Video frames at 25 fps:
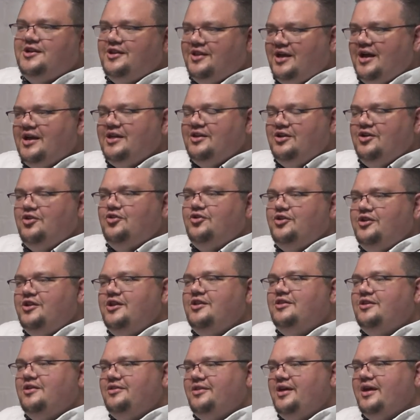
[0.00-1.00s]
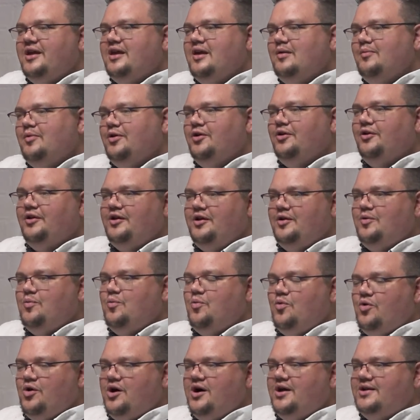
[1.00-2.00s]
That, you need to think about, like,
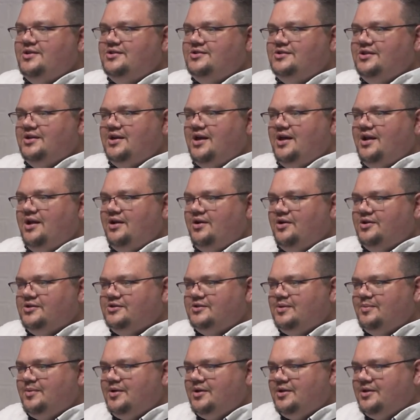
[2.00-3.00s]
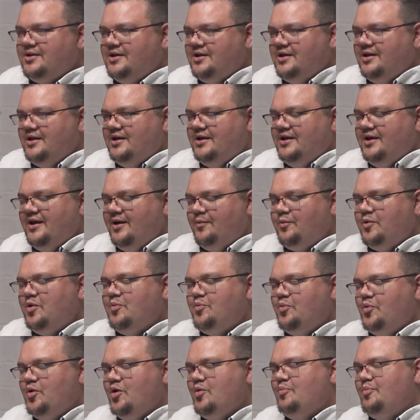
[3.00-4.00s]
what is the kind of customer.
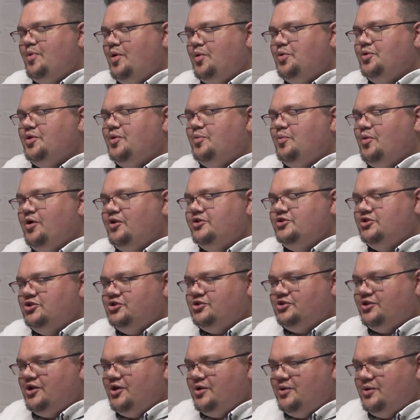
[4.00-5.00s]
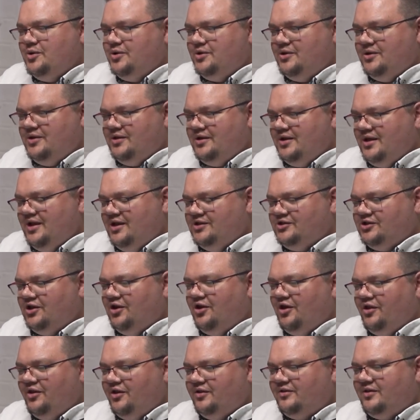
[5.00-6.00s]
We're building one just now, and it's
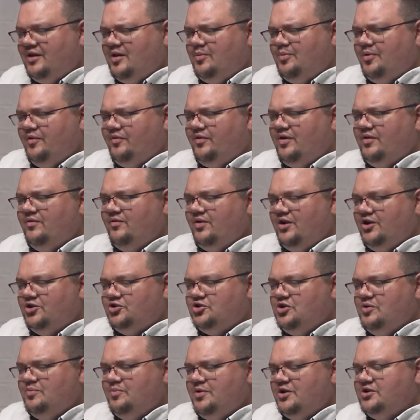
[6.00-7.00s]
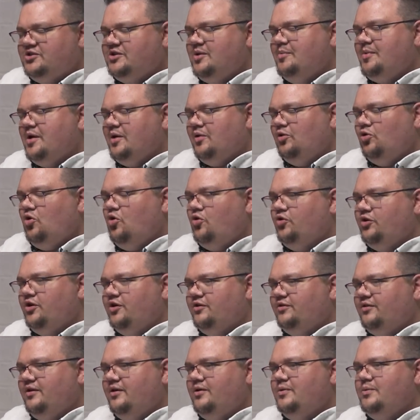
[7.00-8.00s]
another type of conversion, but it's a bit longer
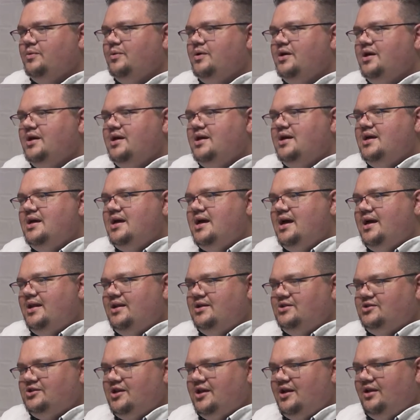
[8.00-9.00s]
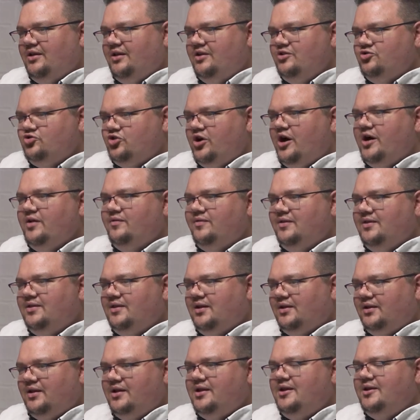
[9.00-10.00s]
tail, and it's kind of like driving
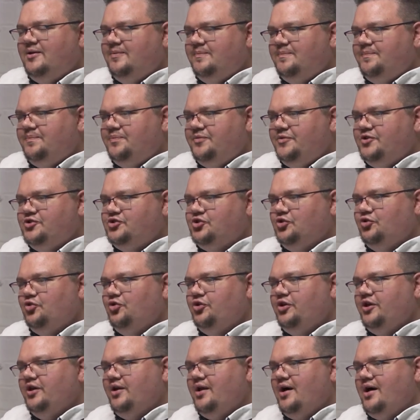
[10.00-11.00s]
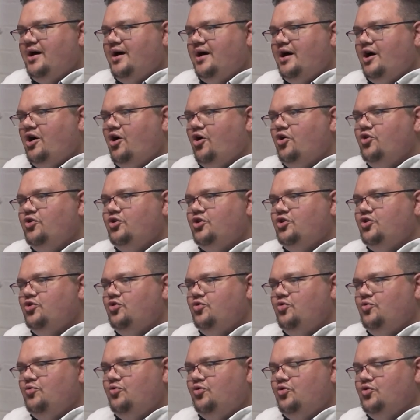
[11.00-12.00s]
delight. So looking at how can
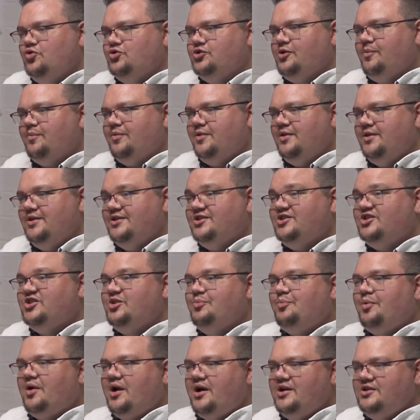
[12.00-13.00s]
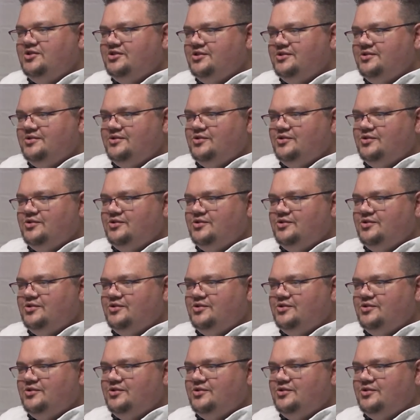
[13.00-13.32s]
you do something that's surprising.